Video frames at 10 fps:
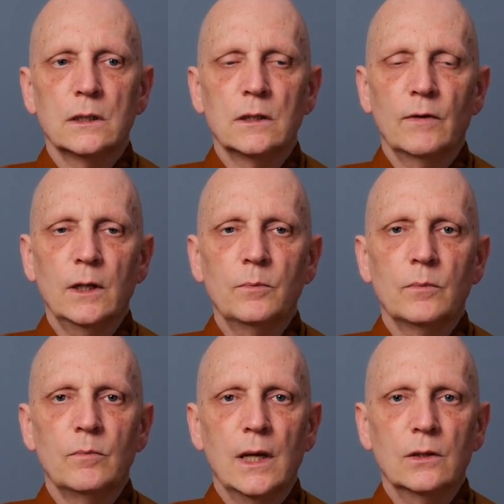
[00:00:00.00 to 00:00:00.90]
develop
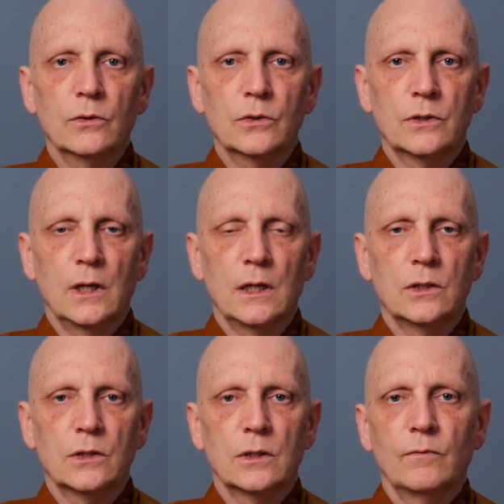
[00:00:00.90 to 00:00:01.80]
mental
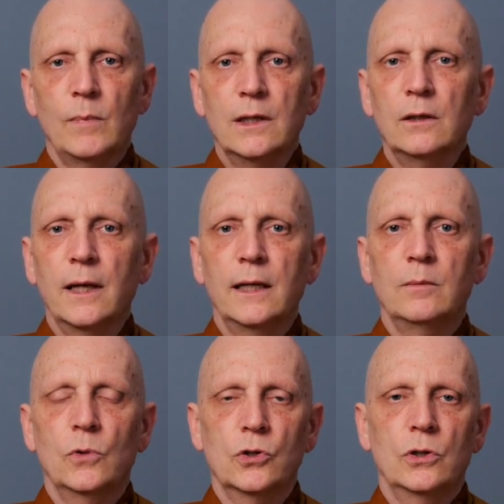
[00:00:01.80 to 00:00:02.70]
states, mental and
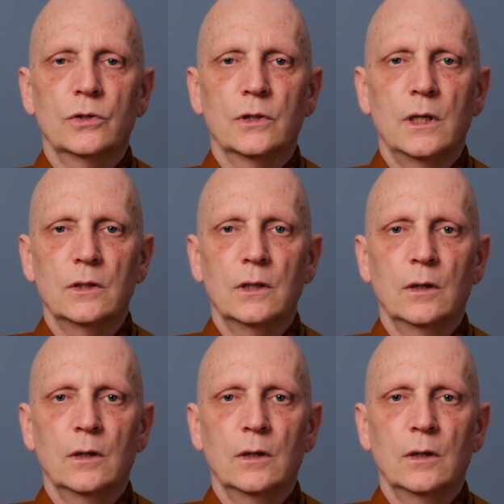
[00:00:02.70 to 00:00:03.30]
emotional states.